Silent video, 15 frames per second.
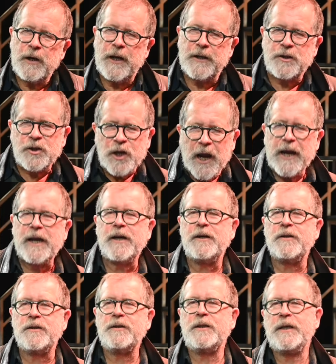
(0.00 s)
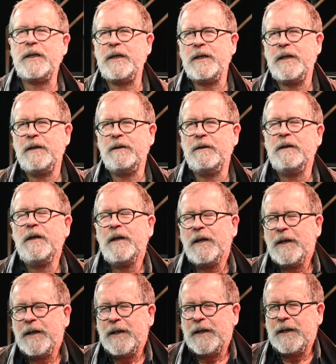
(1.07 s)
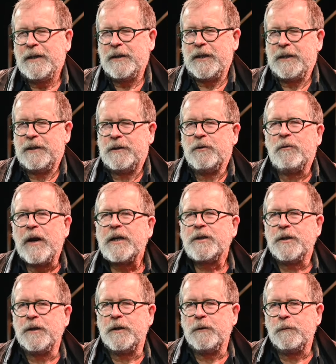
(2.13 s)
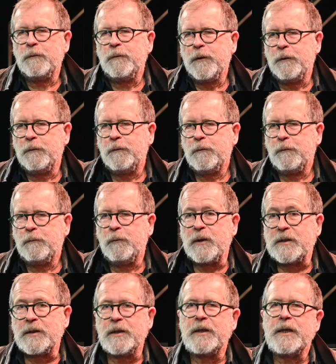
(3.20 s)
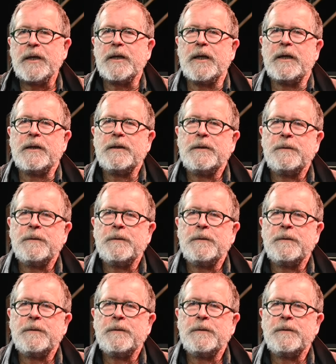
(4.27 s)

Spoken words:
It changed the direction of Western theatre.